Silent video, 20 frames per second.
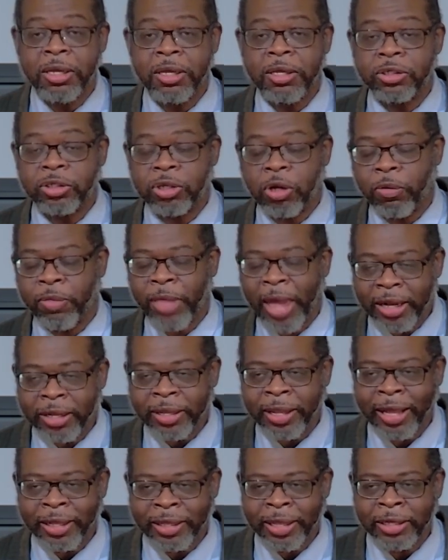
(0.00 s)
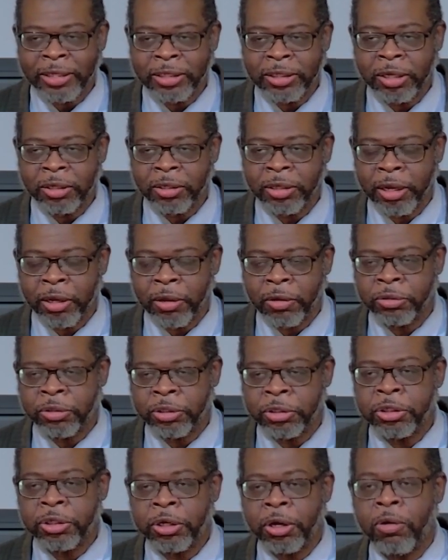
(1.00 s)
So that goes
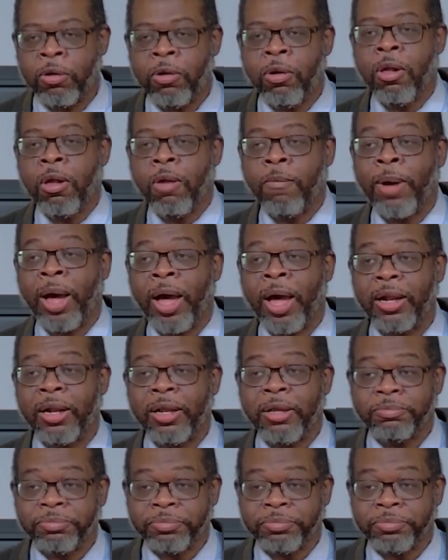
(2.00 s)
to show. But